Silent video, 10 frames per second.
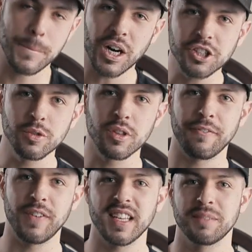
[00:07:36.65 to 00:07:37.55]
punch you in the
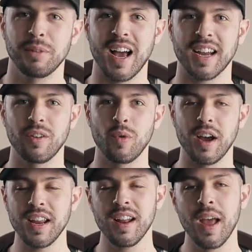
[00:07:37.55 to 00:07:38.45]
face black and
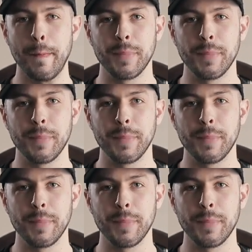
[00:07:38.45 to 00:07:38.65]
white,